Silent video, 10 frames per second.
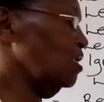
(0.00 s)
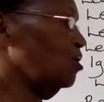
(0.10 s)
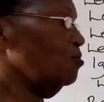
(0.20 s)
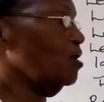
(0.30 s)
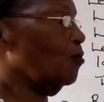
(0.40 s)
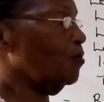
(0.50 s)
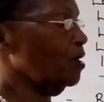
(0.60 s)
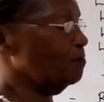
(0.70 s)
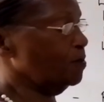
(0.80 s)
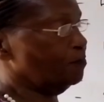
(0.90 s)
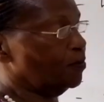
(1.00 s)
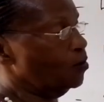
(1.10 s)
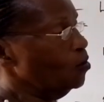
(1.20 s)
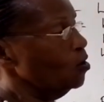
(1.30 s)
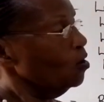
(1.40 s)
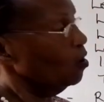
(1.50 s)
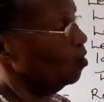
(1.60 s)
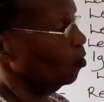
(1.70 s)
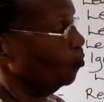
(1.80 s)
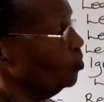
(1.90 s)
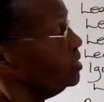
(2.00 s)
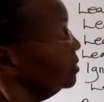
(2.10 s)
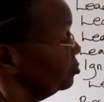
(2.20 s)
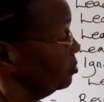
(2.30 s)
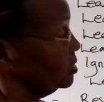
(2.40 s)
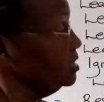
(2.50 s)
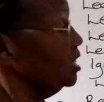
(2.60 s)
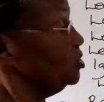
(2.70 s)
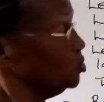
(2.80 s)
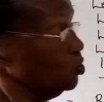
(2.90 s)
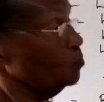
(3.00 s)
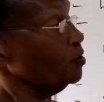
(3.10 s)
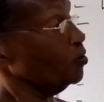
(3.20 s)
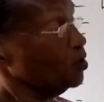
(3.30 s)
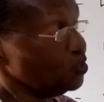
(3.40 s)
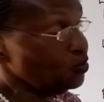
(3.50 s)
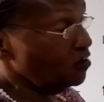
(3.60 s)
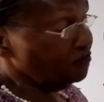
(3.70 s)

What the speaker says: an area where people, or which is residential, because you